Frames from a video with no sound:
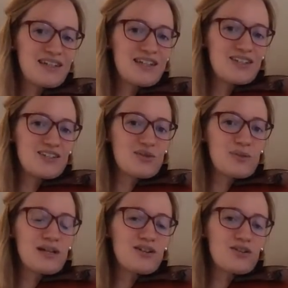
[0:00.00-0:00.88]
So we
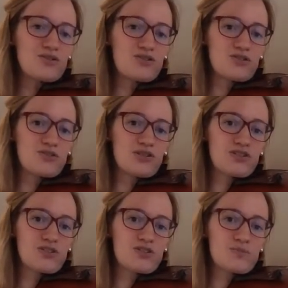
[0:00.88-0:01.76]
are going to
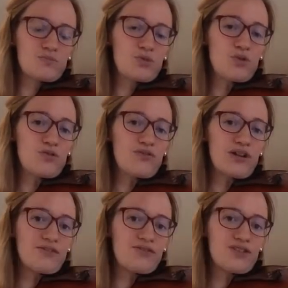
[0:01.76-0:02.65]
move
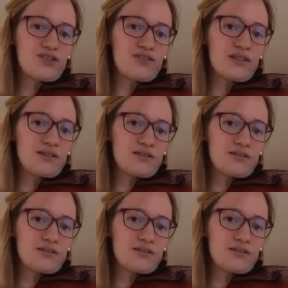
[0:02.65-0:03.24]
our first string